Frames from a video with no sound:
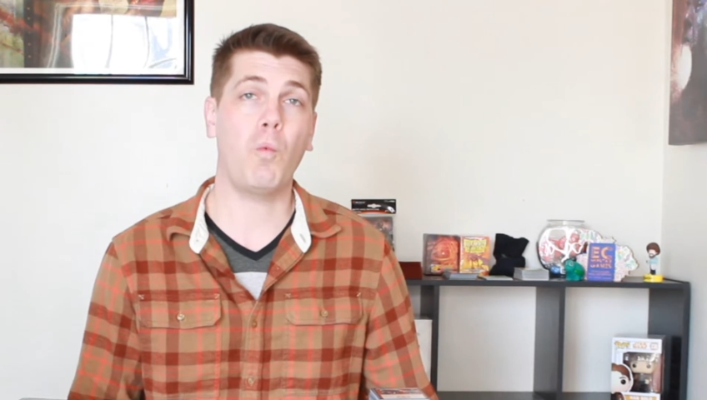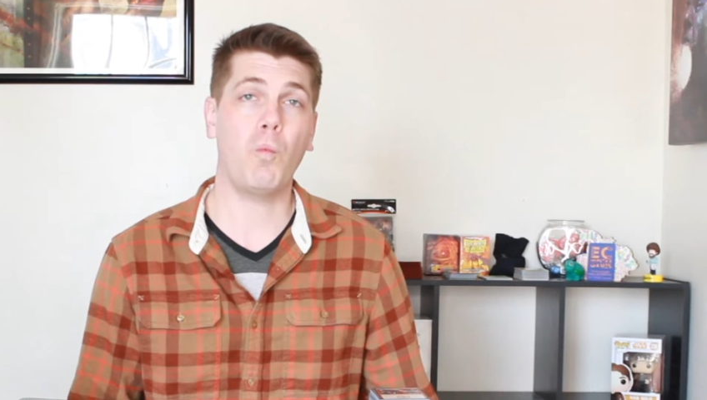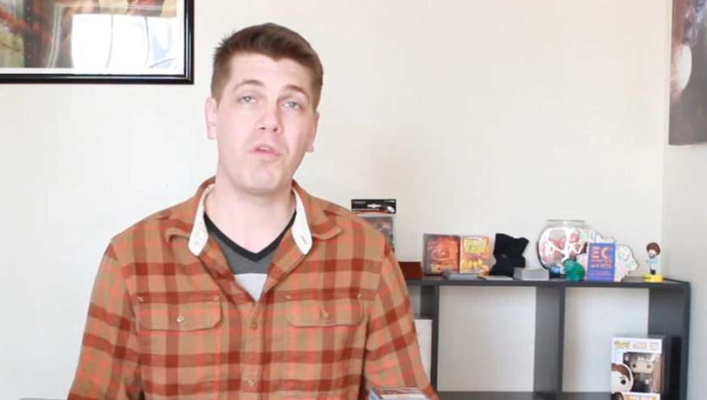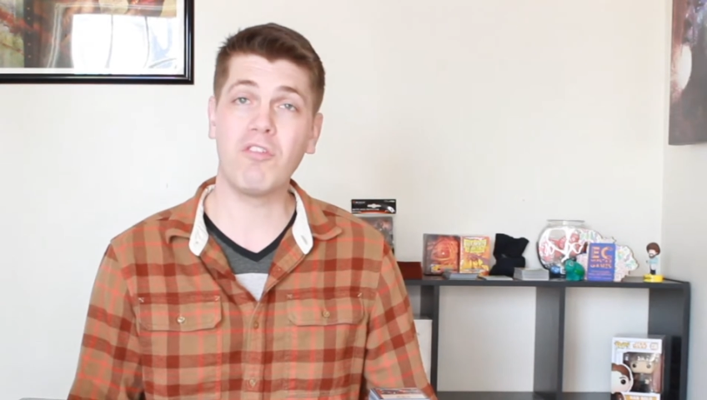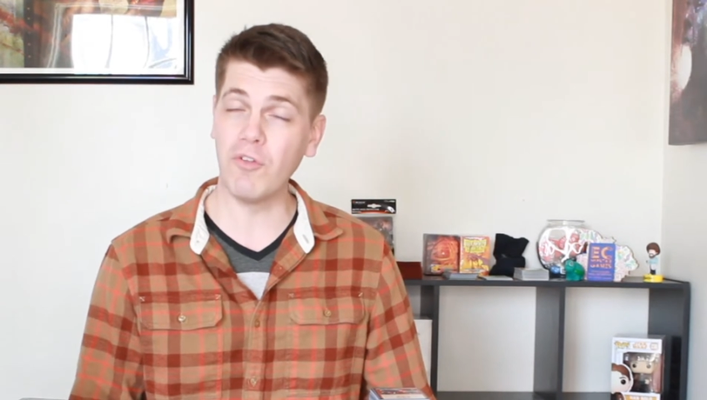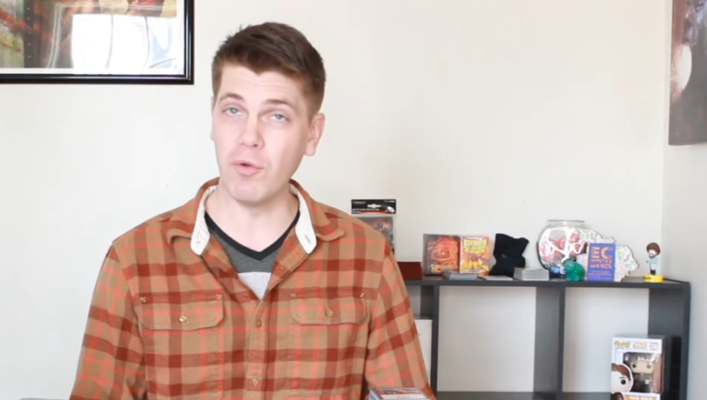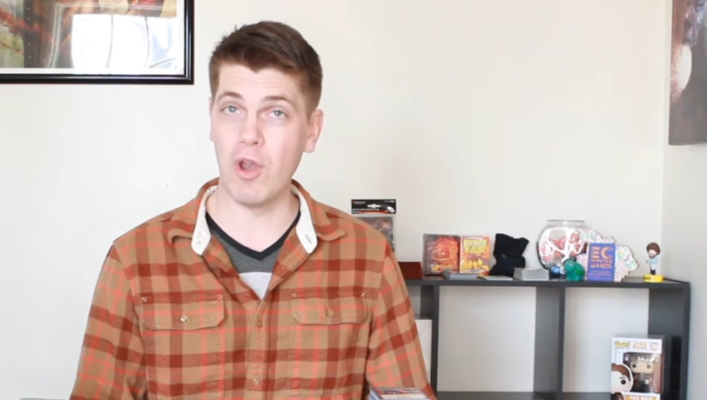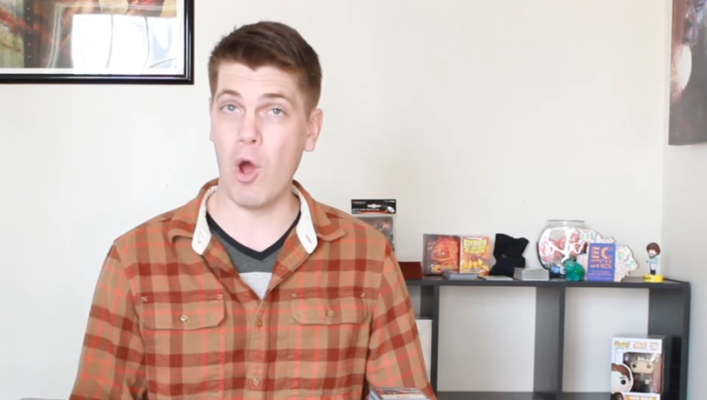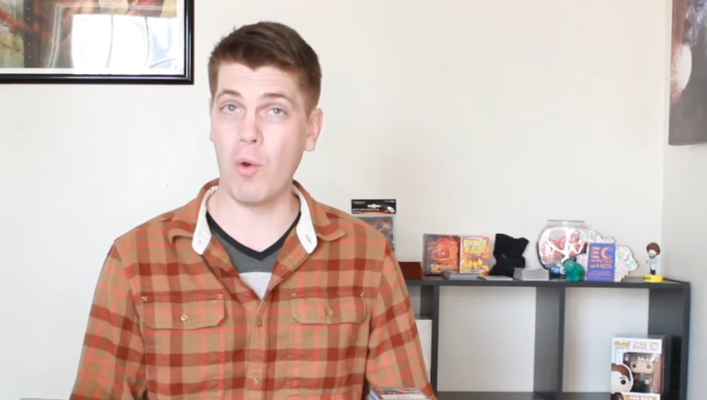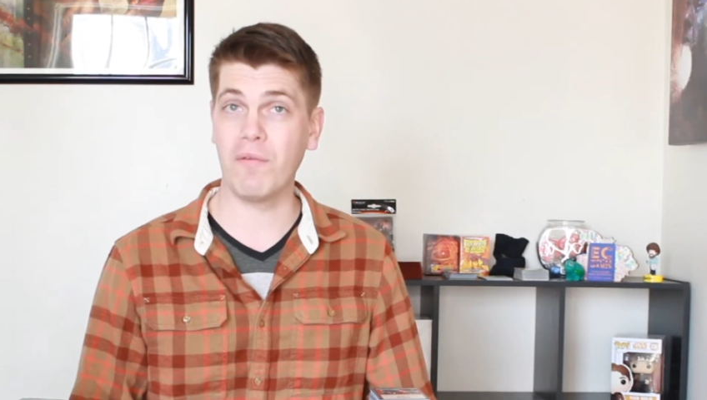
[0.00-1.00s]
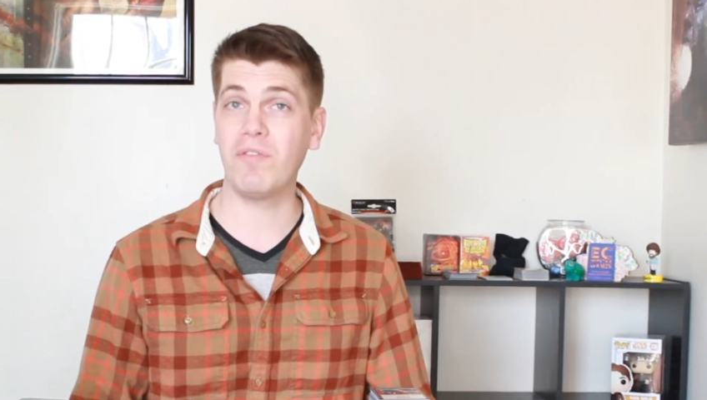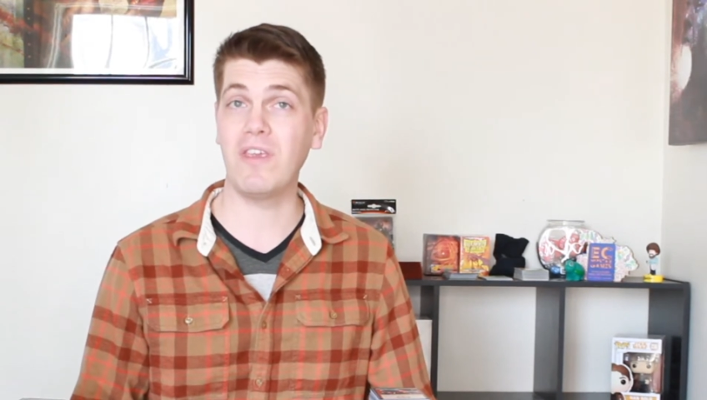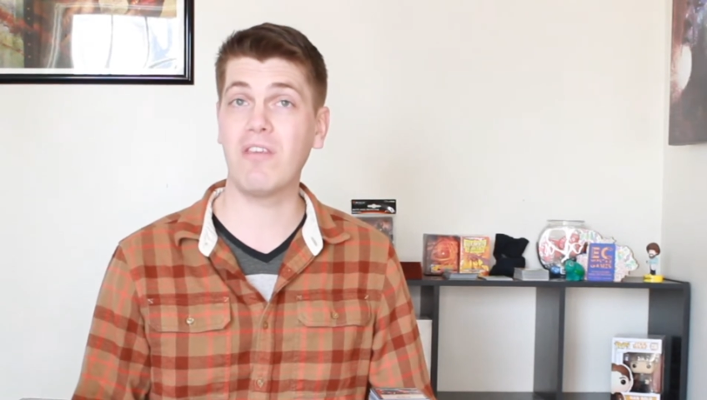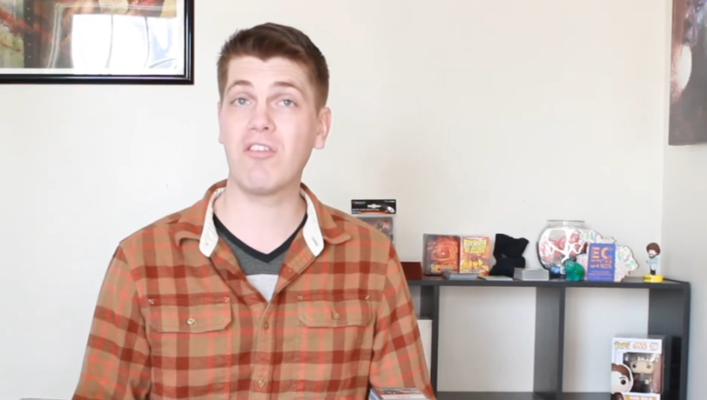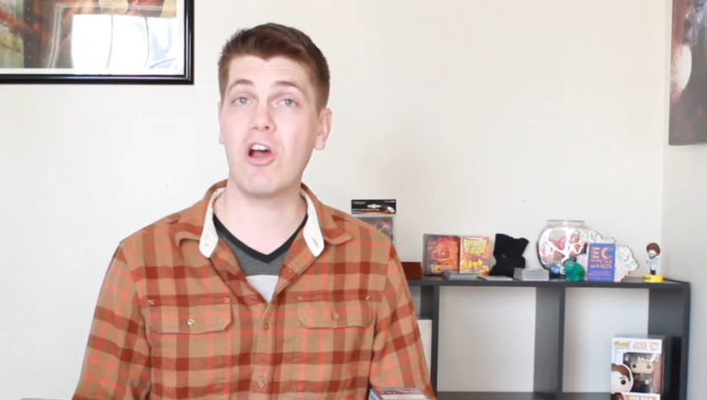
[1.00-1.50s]
we still don't know if
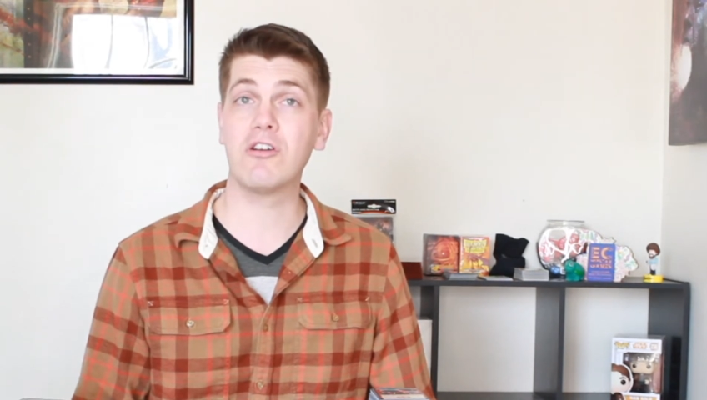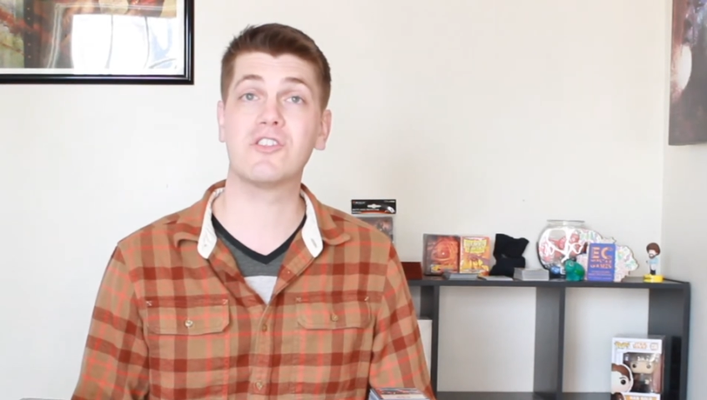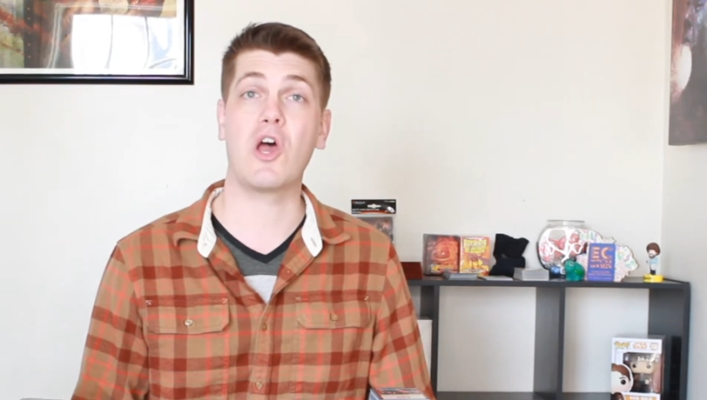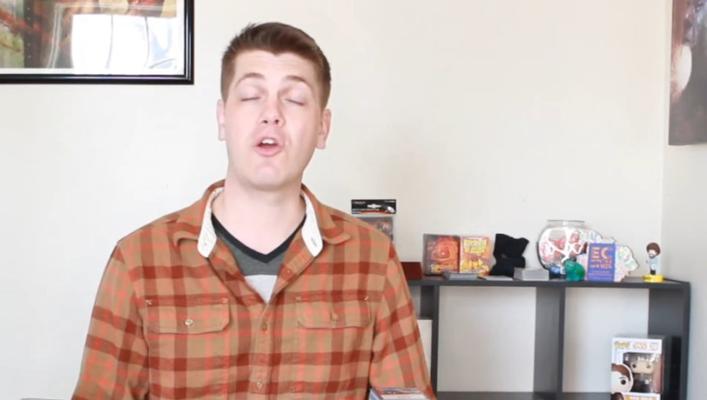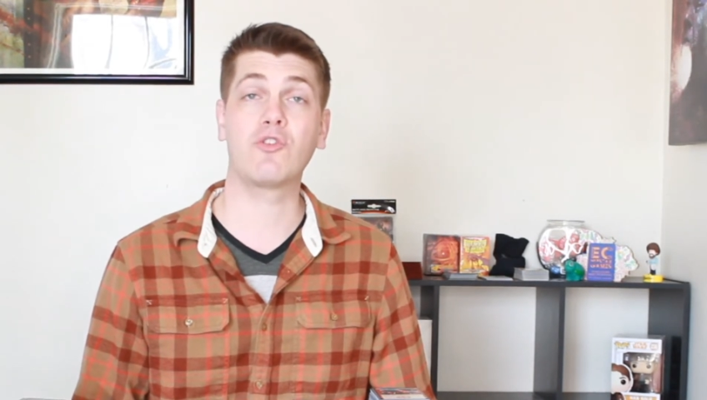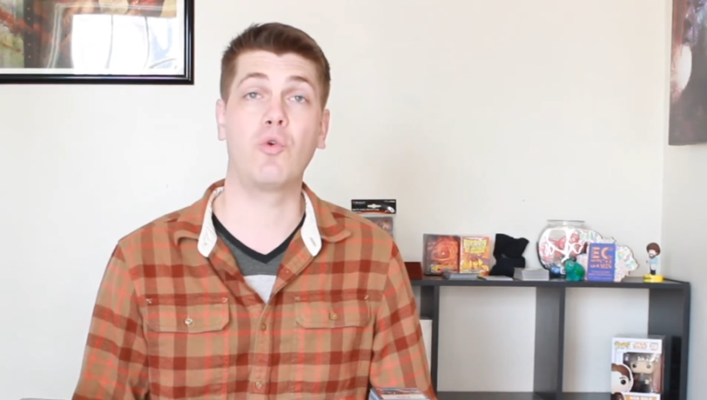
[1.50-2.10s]
these cards are